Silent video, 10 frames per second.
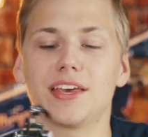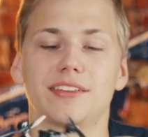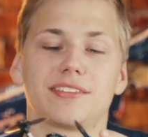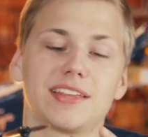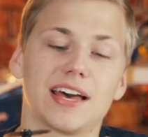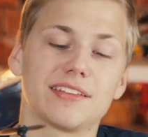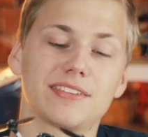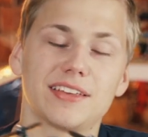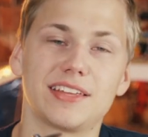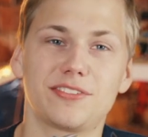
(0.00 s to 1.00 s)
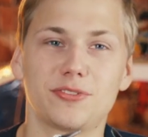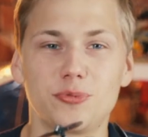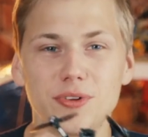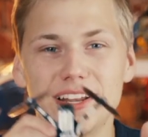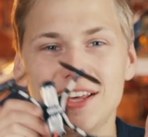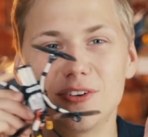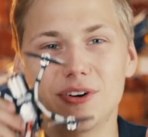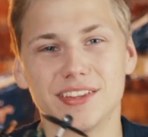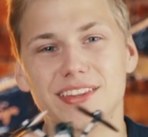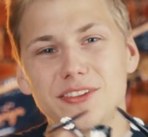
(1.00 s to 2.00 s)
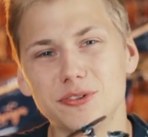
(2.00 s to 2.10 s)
is that it's really annoying. They